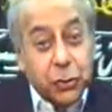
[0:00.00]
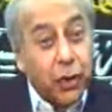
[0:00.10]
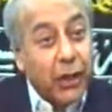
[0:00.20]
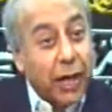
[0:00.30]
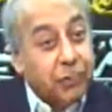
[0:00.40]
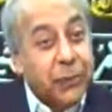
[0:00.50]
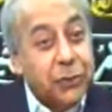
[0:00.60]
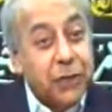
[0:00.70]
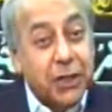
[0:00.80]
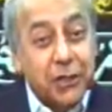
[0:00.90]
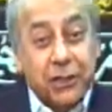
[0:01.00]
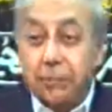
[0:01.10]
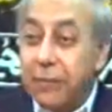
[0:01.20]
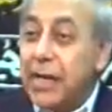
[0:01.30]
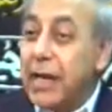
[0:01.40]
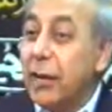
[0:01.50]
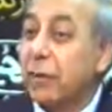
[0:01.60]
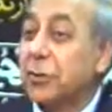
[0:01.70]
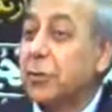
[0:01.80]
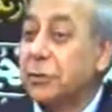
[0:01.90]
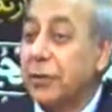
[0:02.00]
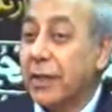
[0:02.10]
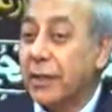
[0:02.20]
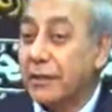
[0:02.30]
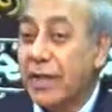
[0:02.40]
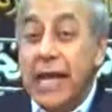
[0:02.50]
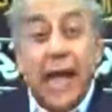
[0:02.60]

truly appreciated the meaning of those words